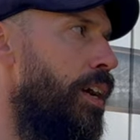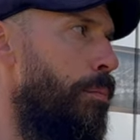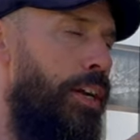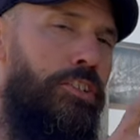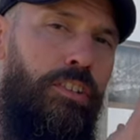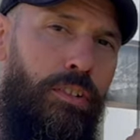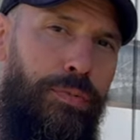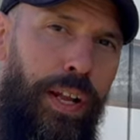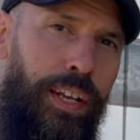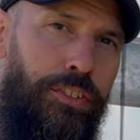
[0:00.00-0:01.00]
Make sure your
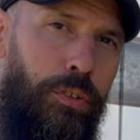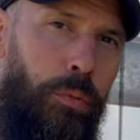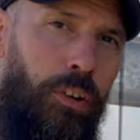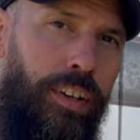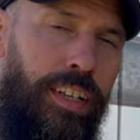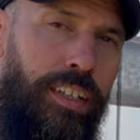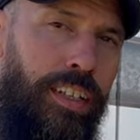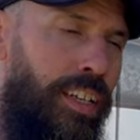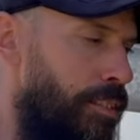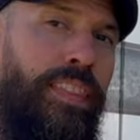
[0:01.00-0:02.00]
fans are working.
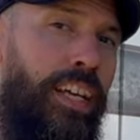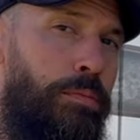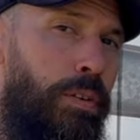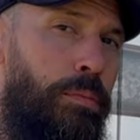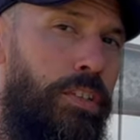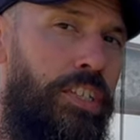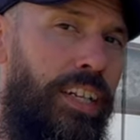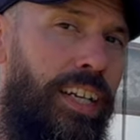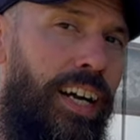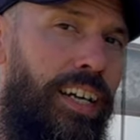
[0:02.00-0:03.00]
That's pretty much it,
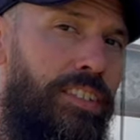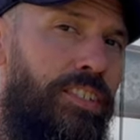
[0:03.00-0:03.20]
guys.